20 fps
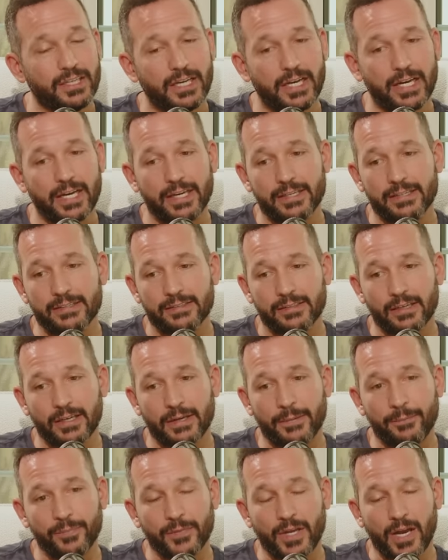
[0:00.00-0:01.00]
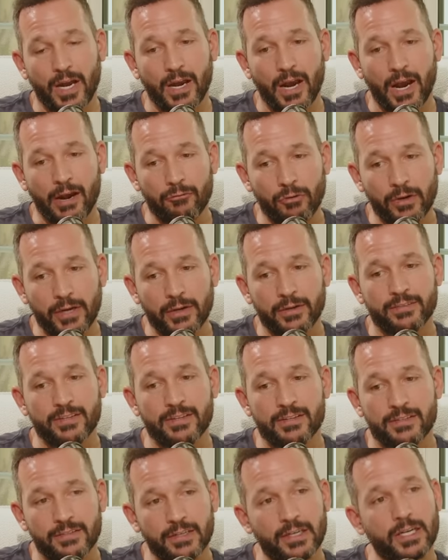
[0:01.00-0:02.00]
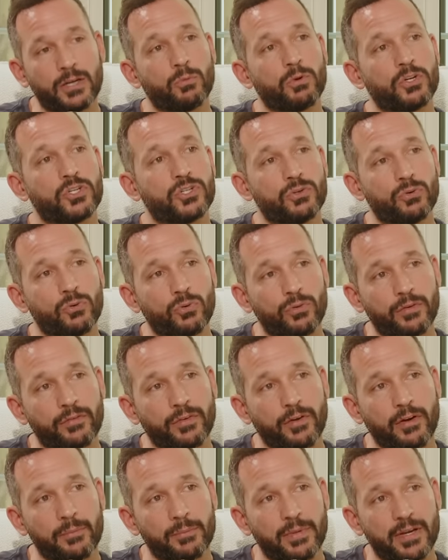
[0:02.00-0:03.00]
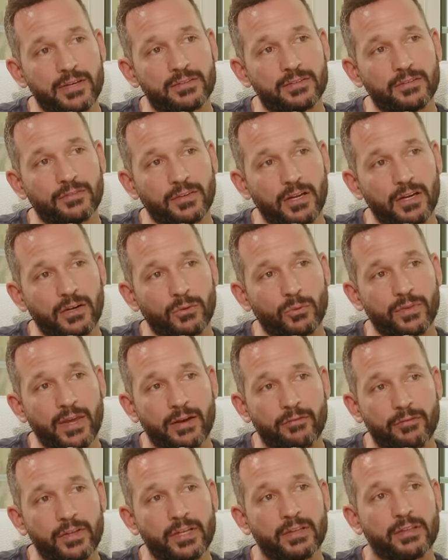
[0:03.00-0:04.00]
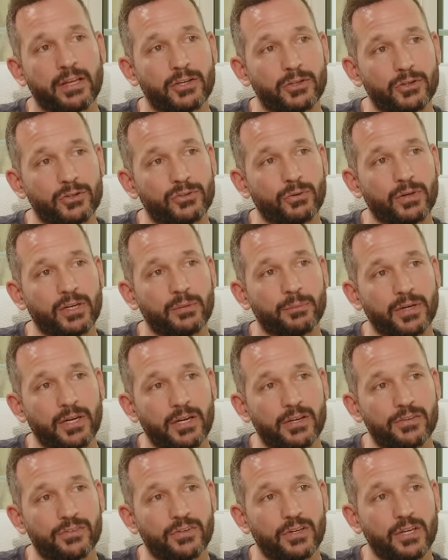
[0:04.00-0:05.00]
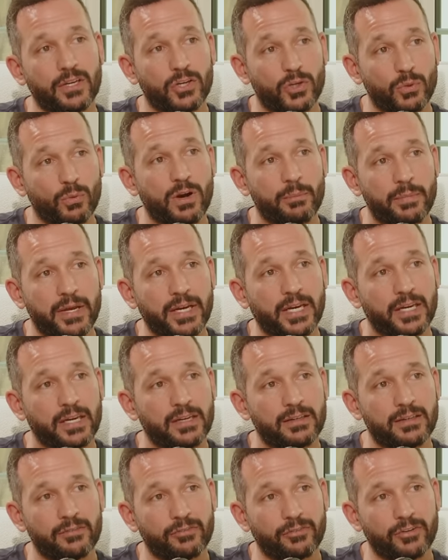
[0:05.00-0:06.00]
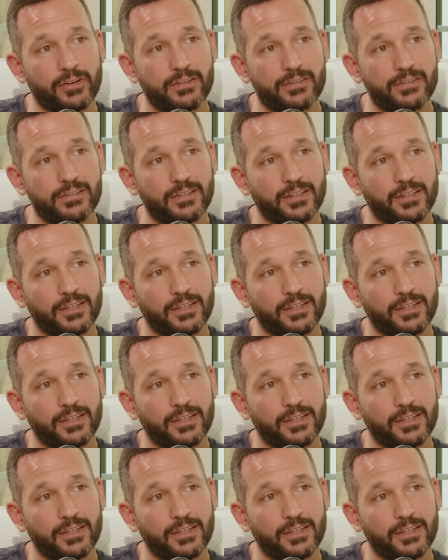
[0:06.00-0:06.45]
And I really sincerely wish you all the very best of luck with everything that you're doing, because you are making a difference.